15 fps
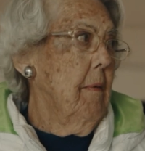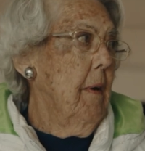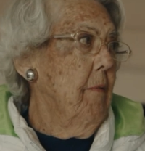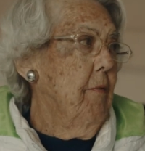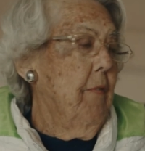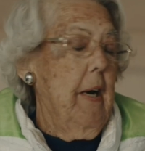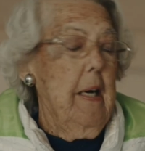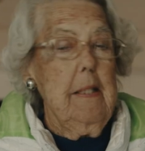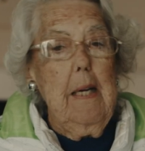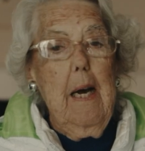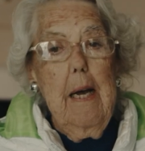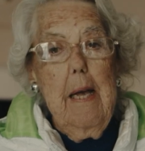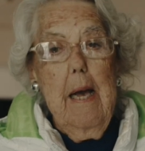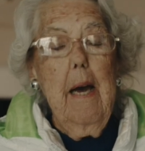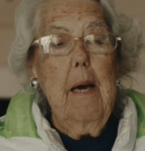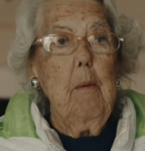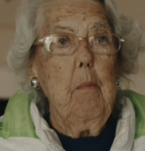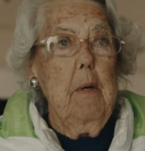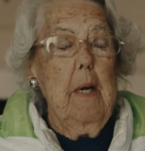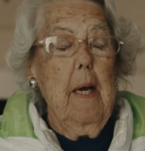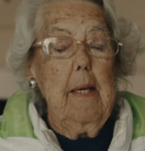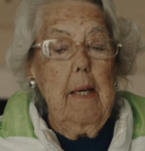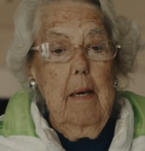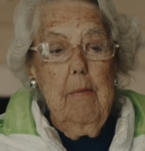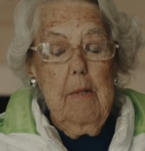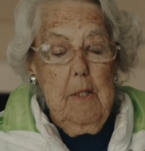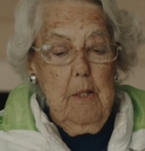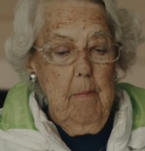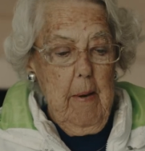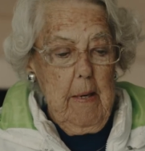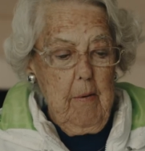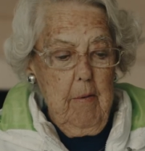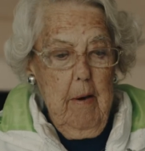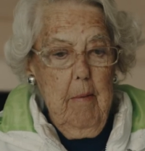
In fact, I had one. I gave it to my